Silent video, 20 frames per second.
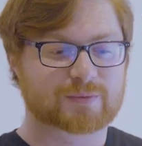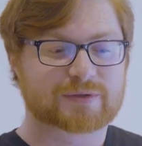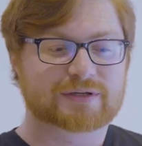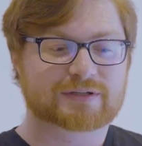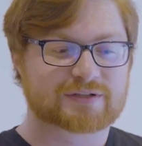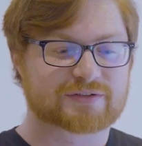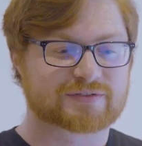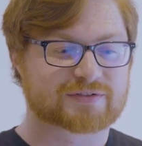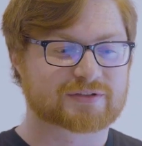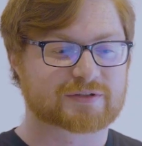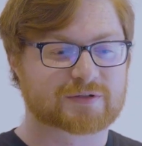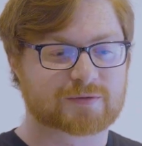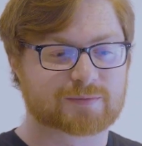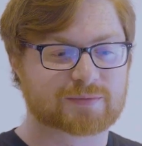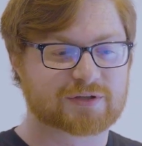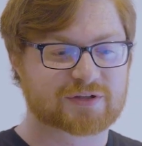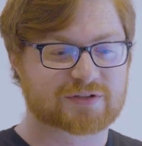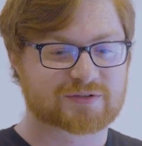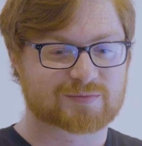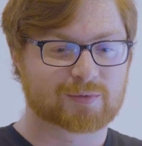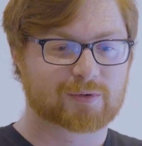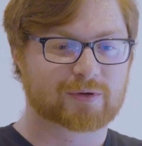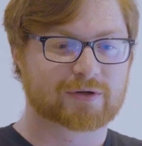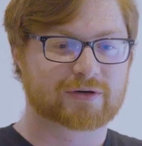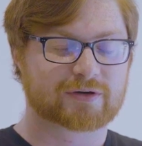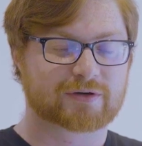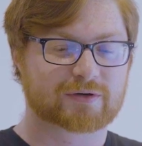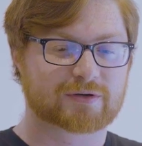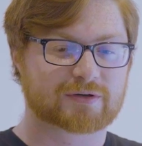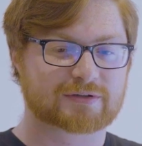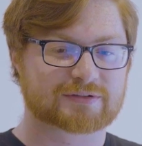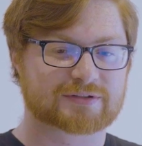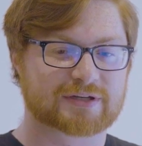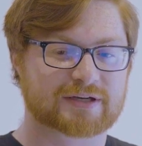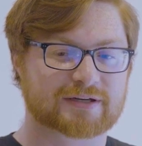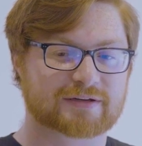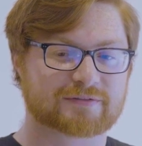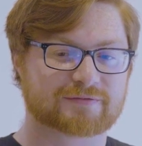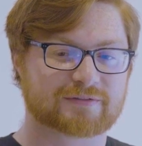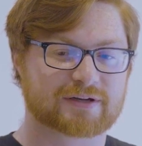weakness that could be exploited or
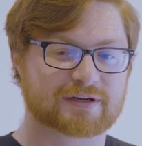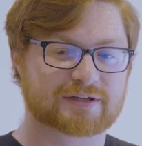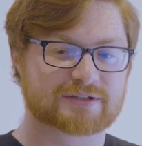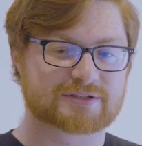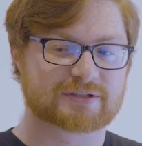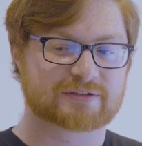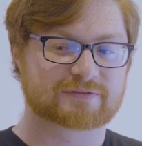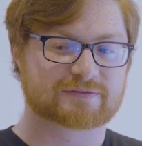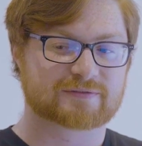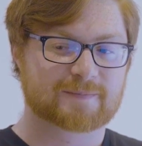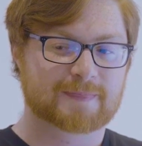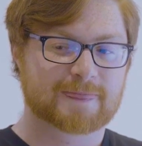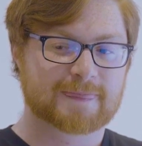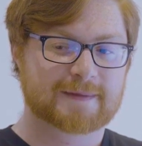taken advantage of.